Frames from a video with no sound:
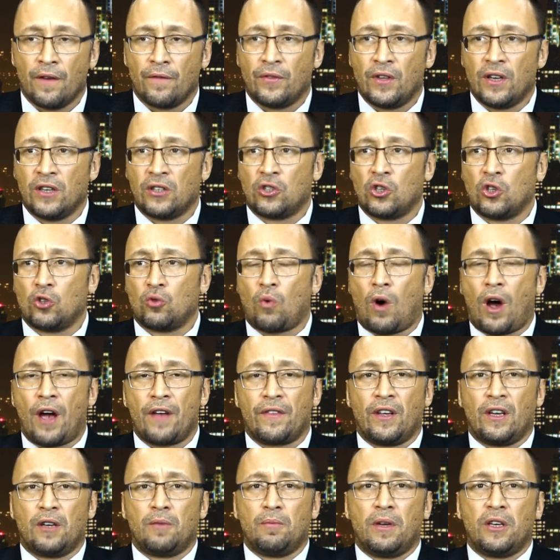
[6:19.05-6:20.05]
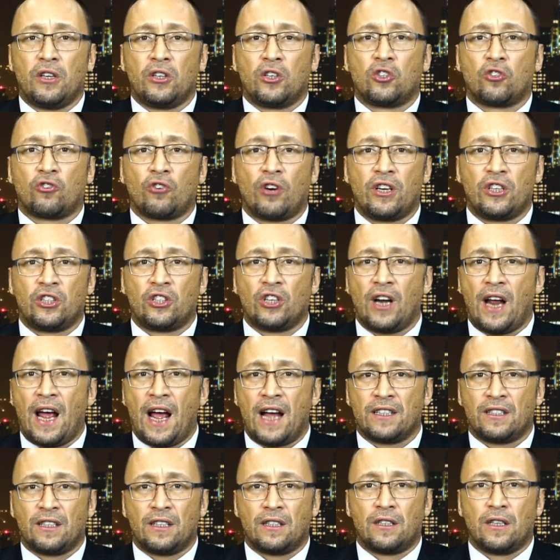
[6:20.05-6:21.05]
This is why the administration
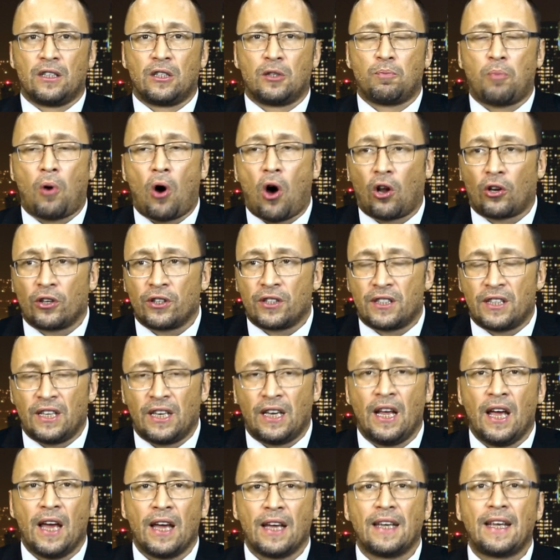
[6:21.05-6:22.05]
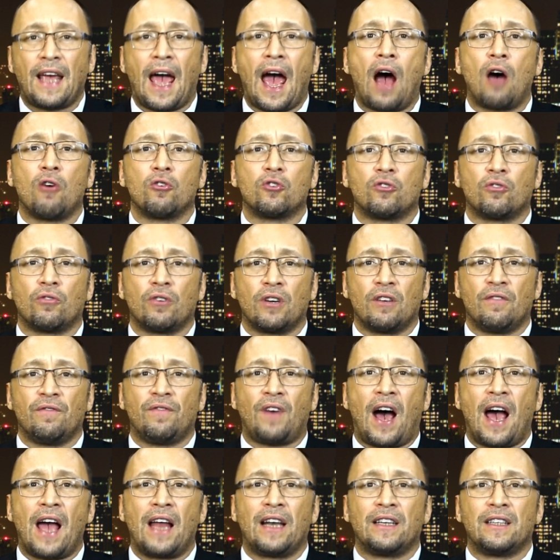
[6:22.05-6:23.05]
has as its policy countering
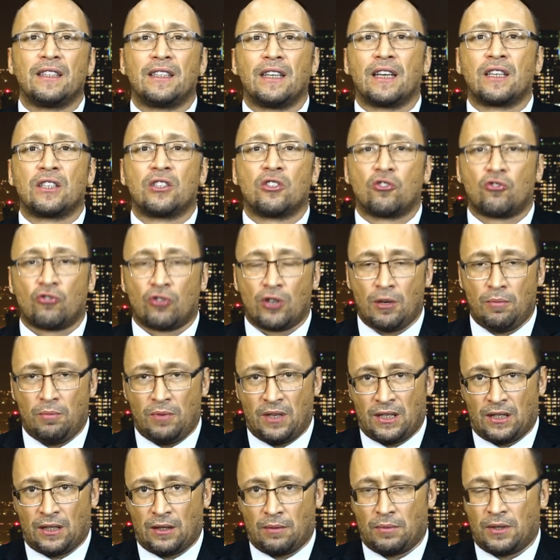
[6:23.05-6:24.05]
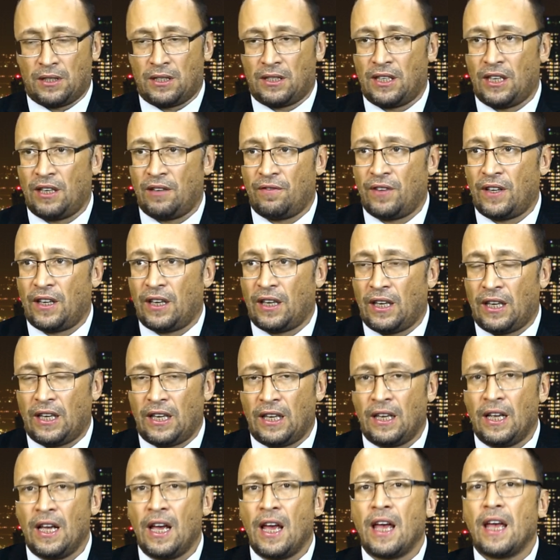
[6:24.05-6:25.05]
violent extremism,
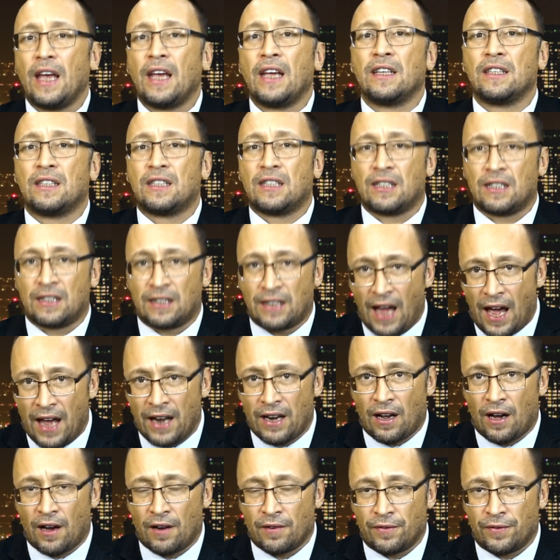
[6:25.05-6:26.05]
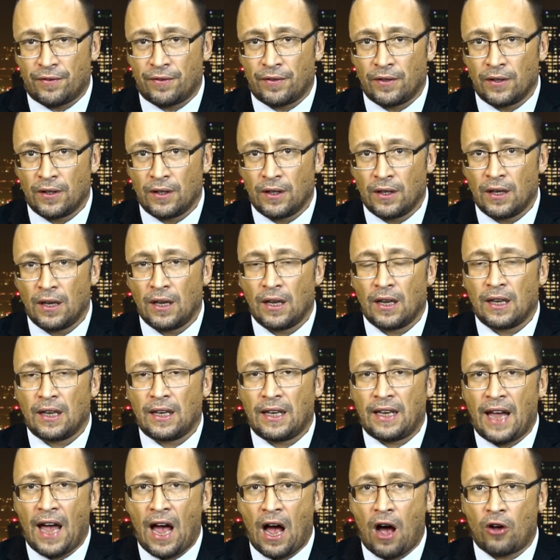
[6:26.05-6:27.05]
CVE, instead of
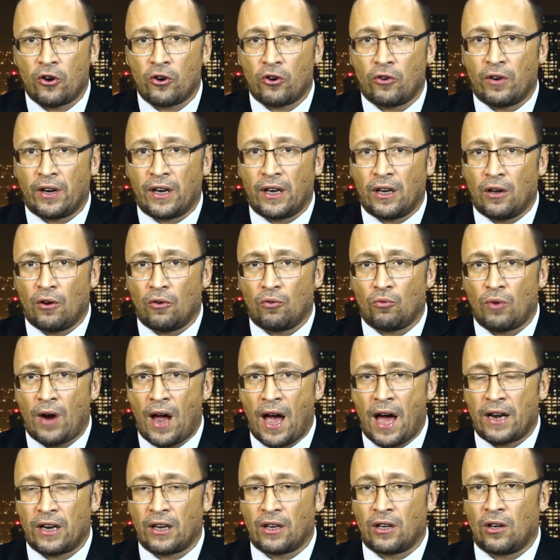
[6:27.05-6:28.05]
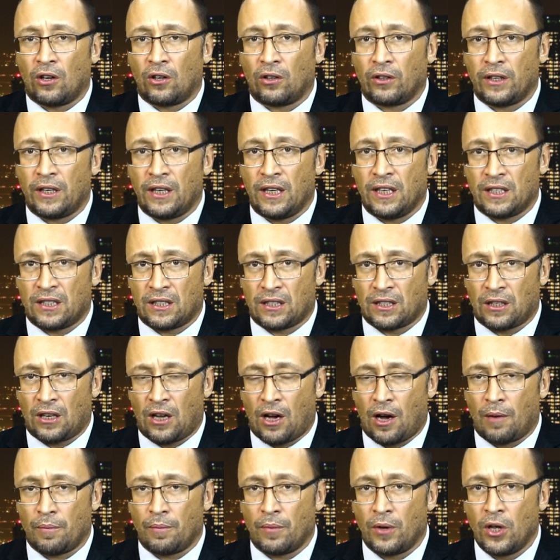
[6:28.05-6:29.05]
countering radical
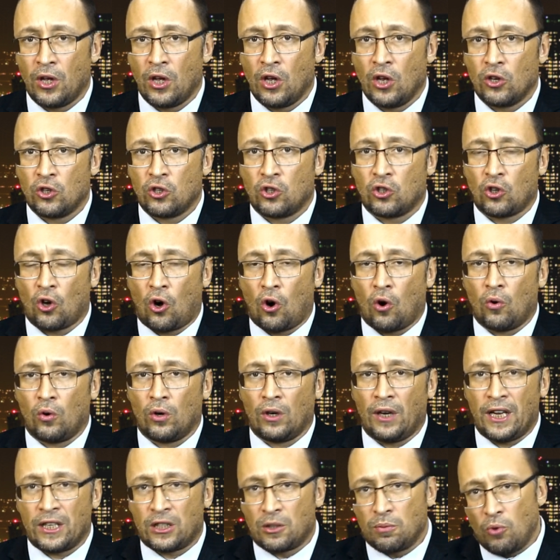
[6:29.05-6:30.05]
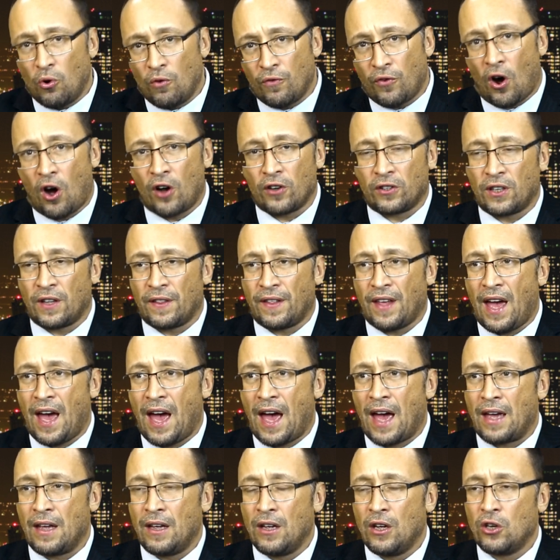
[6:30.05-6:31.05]
Islam. So let's move on to
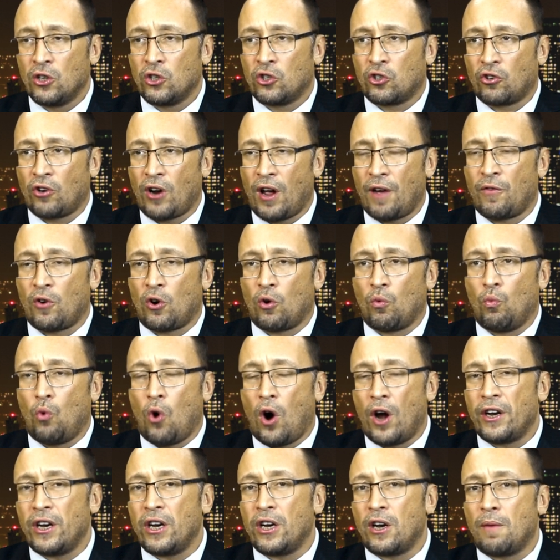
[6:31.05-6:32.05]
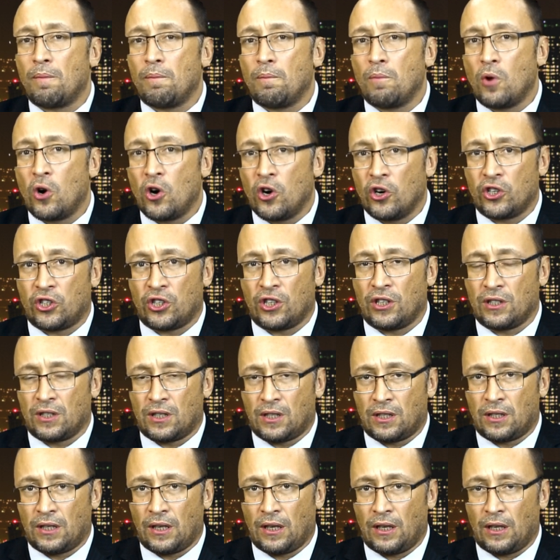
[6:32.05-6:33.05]
that. Trevor, what an
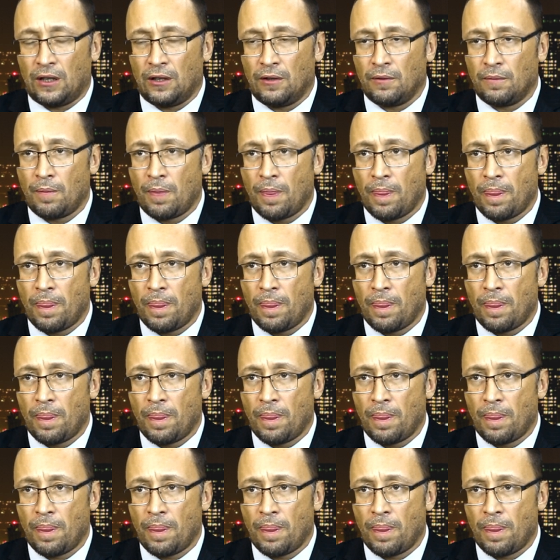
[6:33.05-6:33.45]
emergency